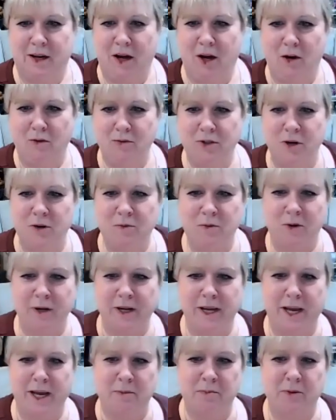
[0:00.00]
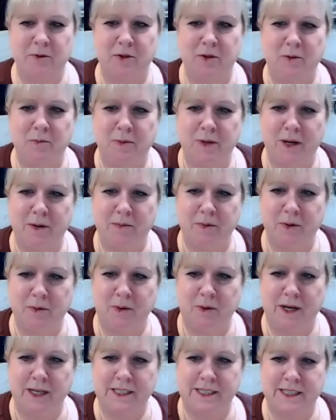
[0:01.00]
Oh, don't worry, April. You'll be able to
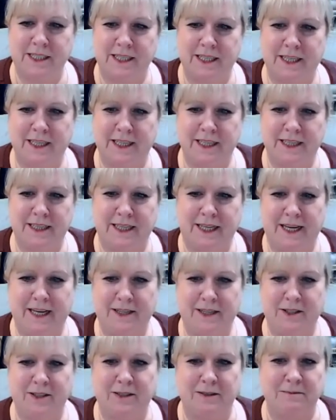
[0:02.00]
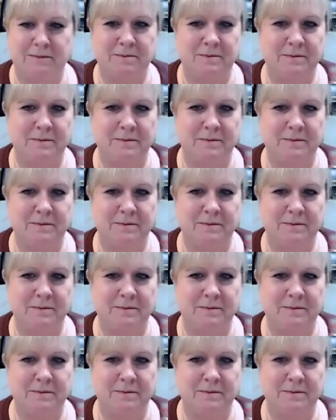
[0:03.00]
watch it again later.